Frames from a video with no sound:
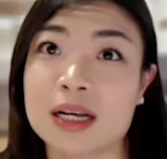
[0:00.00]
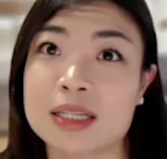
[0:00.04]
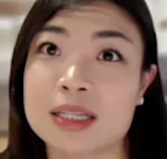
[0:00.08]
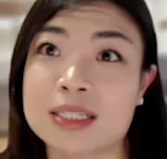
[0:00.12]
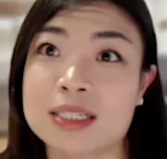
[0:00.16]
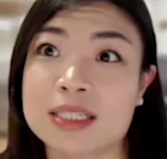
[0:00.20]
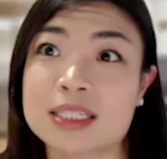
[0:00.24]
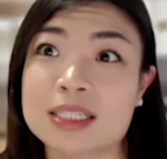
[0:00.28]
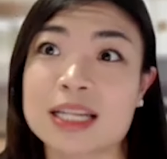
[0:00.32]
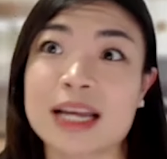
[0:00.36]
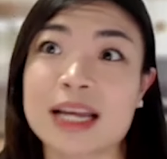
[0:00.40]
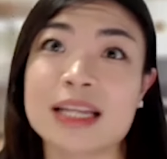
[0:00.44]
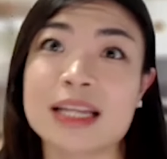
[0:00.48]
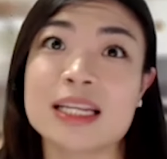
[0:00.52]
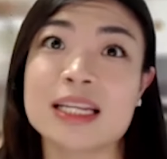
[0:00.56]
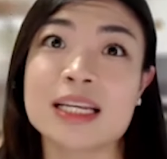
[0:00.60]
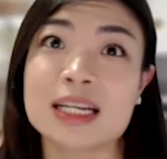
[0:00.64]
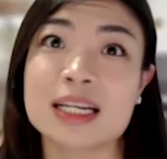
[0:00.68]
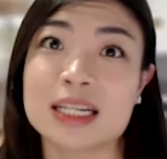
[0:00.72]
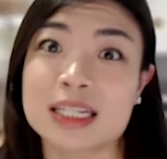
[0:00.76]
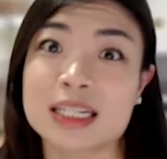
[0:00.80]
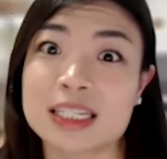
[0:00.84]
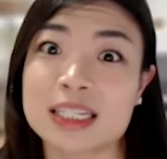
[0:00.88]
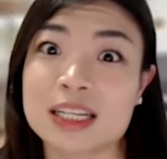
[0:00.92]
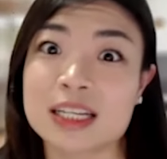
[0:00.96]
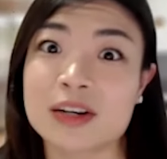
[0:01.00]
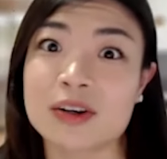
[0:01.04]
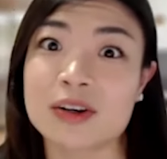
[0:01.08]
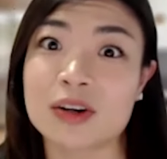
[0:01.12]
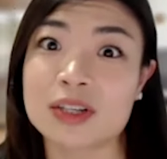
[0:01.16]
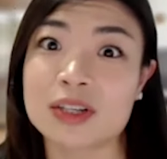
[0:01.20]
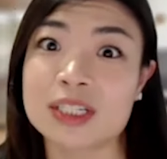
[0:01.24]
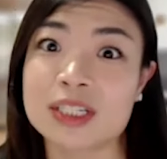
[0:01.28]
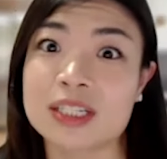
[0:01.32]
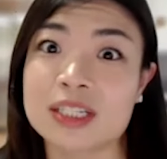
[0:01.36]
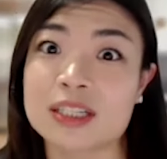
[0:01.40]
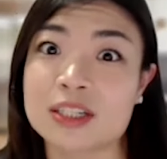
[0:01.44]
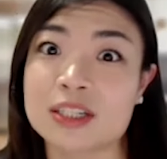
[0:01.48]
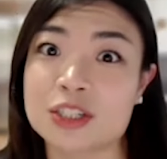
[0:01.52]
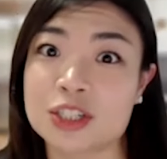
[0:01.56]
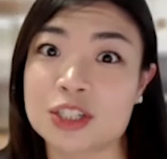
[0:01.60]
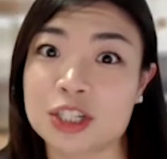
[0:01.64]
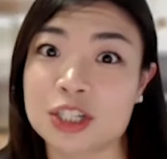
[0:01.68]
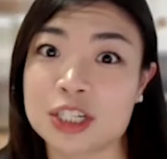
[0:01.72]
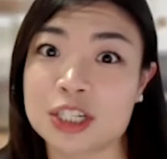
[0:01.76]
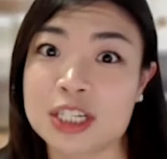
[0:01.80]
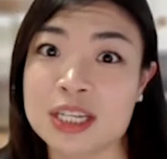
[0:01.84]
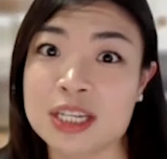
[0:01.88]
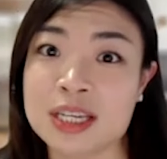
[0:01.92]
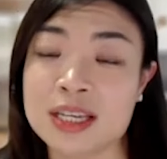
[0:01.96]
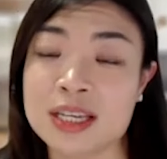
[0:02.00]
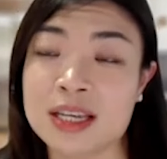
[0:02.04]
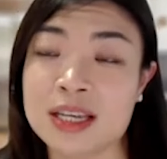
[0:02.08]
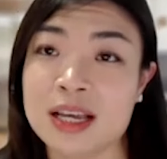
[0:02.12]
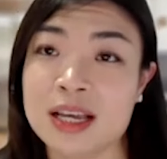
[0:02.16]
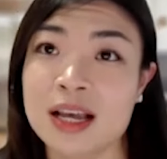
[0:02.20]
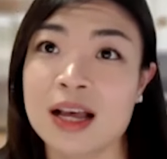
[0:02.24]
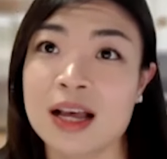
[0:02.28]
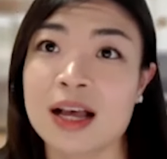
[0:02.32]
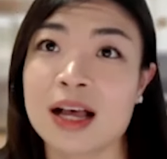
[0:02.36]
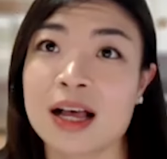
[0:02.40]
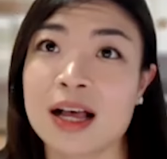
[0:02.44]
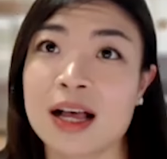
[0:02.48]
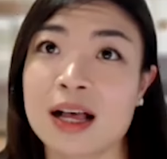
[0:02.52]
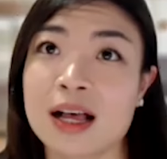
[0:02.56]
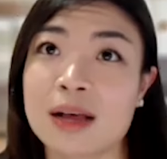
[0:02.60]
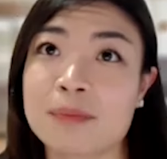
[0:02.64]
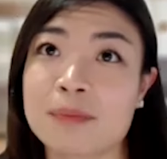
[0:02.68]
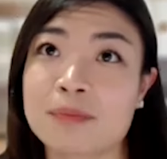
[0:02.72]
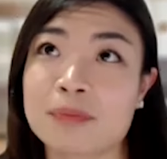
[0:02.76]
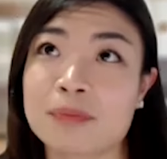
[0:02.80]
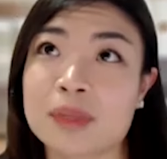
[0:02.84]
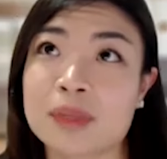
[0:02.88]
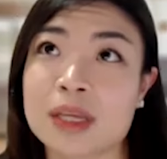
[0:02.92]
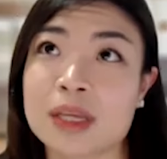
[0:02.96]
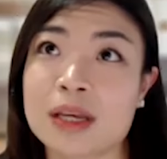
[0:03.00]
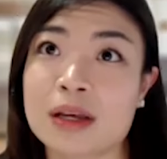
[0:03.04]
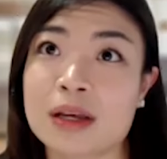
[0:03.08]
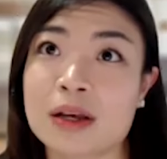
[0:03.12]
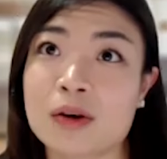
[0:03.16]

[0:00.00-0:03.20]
slightly earlier on in the journey, um,